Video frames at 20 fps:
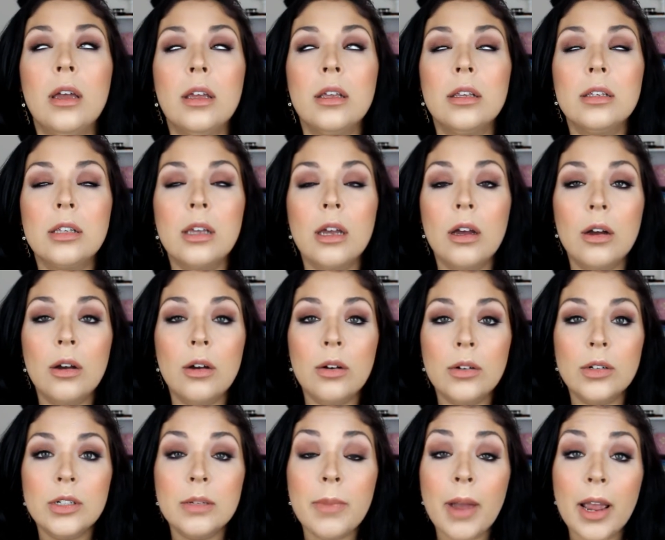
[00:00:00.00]

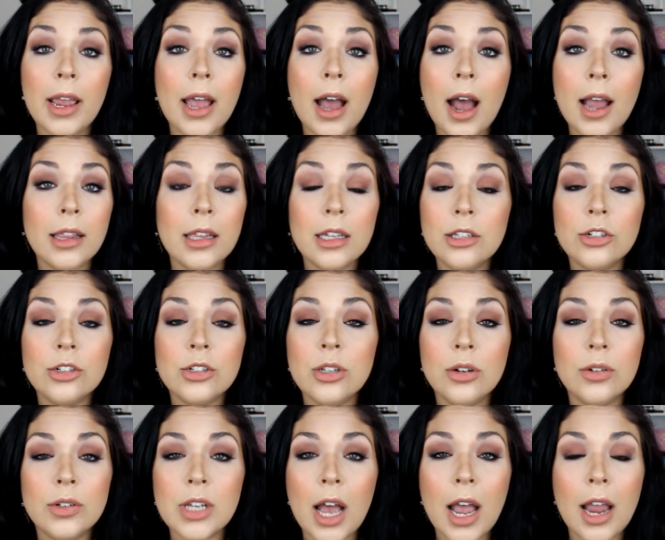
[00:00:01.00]
so my eyelids are
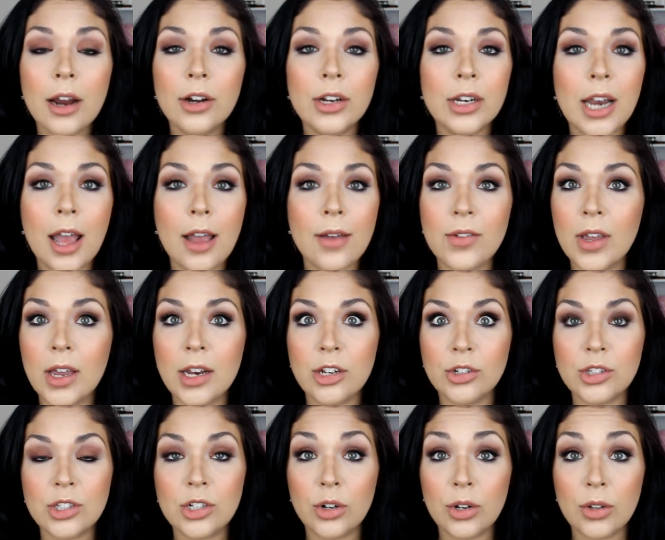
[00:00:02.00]
so tired and heavy I
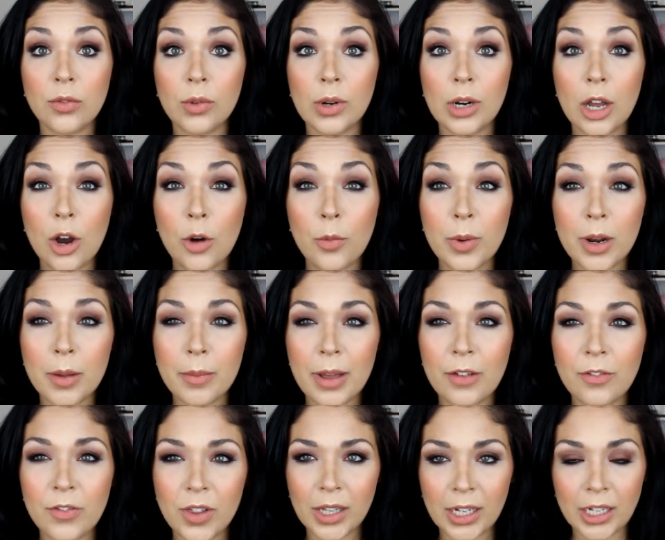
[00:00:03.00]
just don't even want to open them.
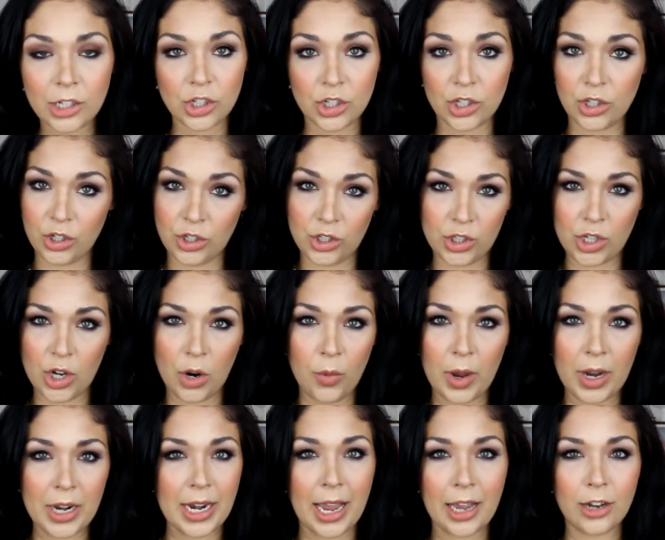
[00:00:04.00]
I feel like it just looks
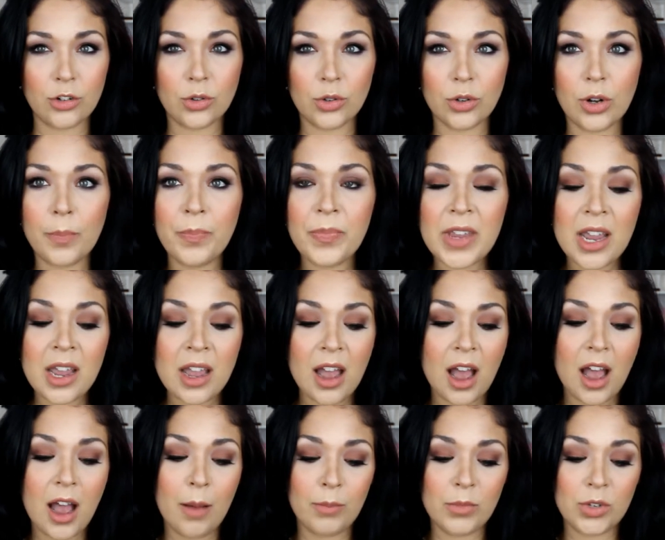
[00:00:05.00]
so unnatural.
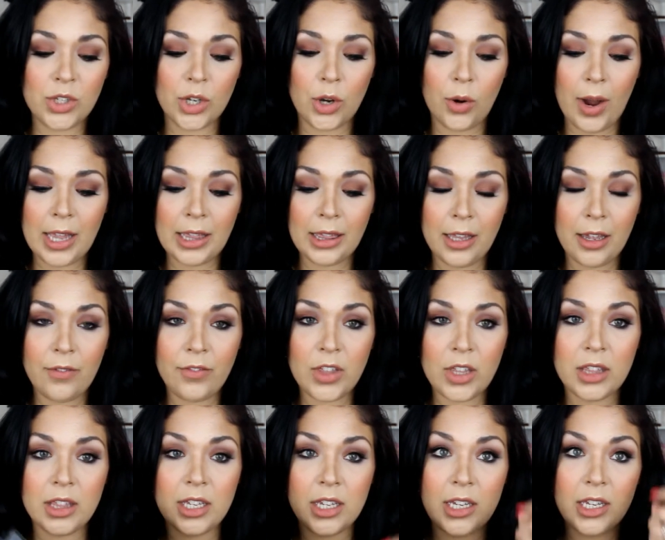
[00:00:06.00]
Um, so I love
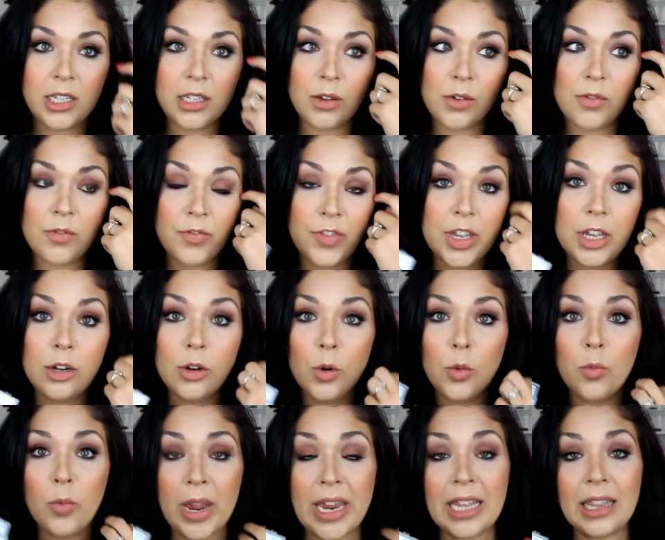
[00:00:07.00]
that these
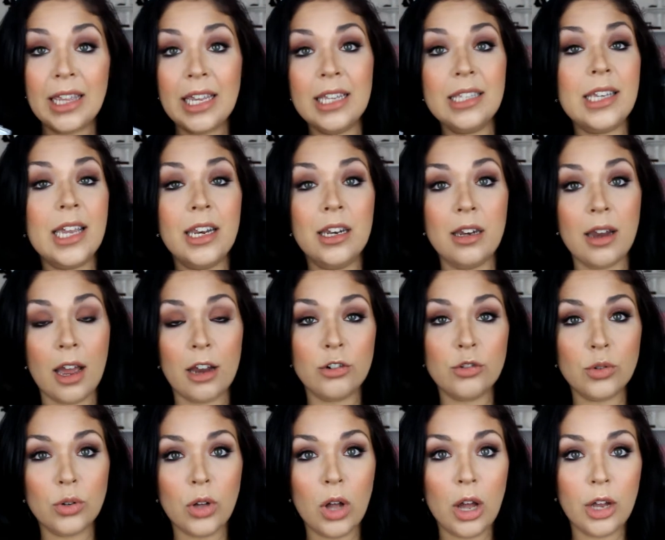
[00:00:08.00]
feel weightless and
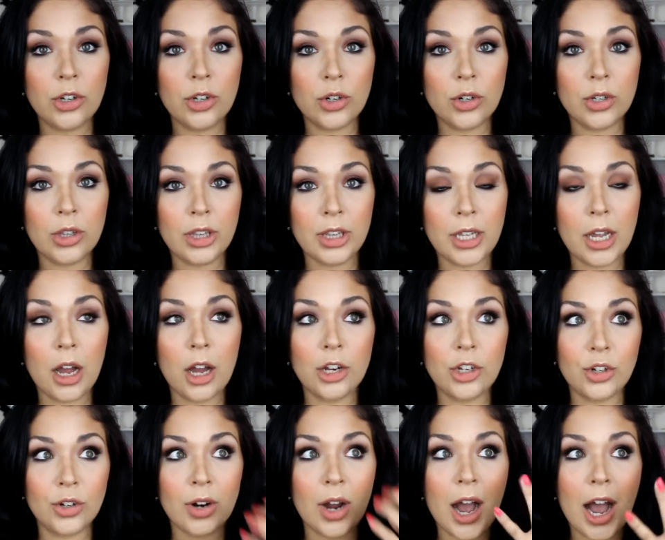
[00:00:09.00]
natural on your
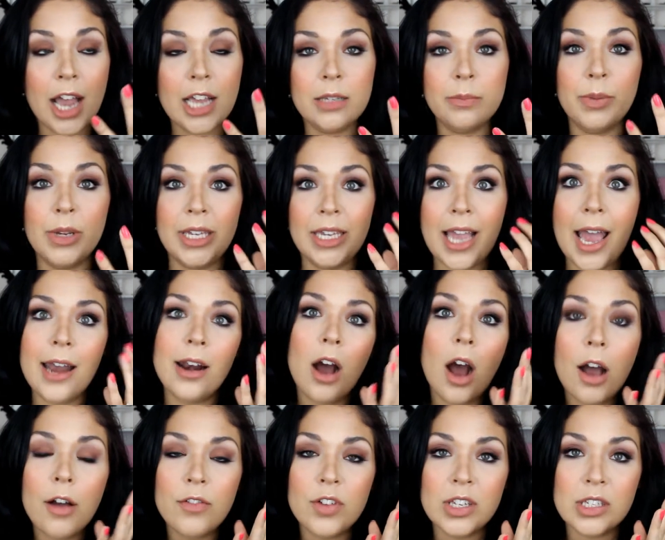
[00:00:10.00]
on your eyes but yet
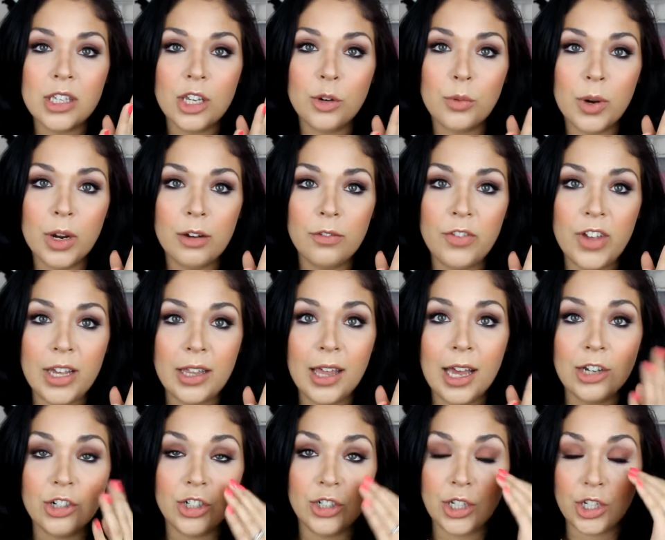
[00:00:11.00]
obviously you're wearing fake
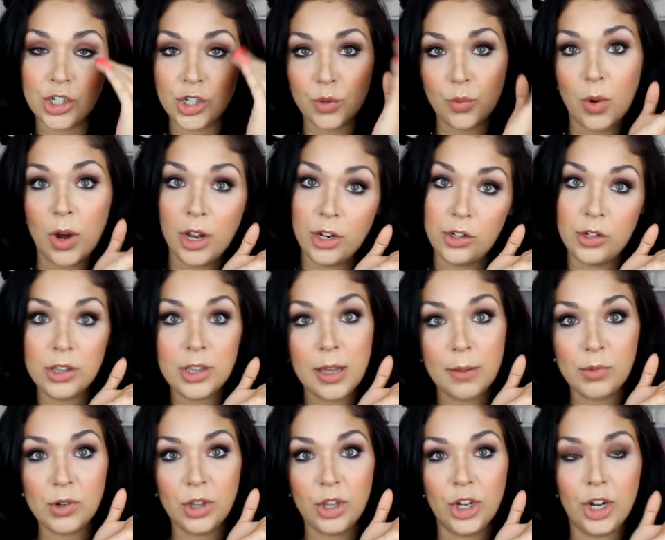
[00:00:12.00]
lashes because you want
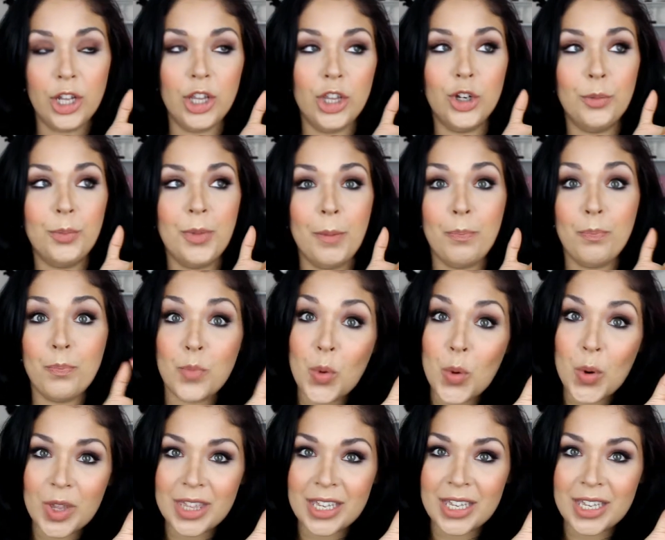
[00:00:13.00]
them to look a little bit more